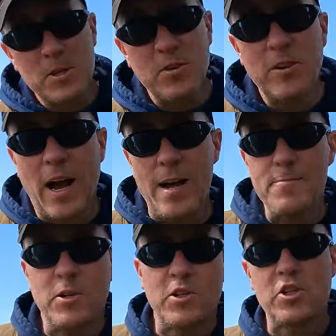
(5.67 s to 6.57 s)
episode,
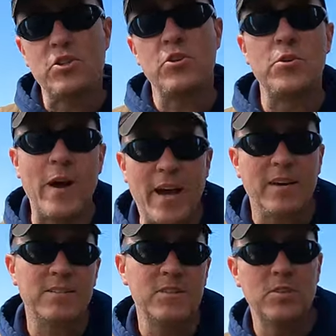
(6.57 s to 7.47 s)
I'm going to show you
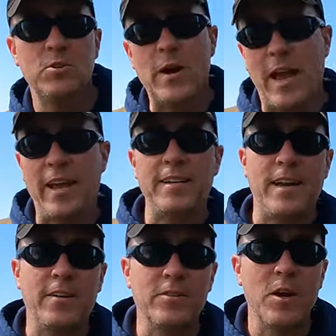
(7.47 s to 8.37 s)
how to do
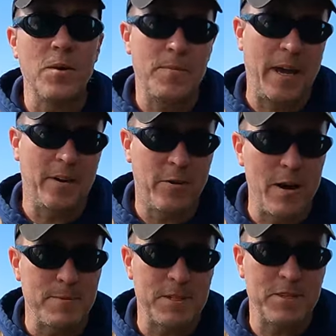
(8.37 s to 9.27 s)
handheld
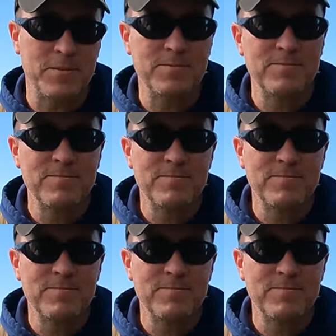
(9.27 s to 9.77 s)
panoramas.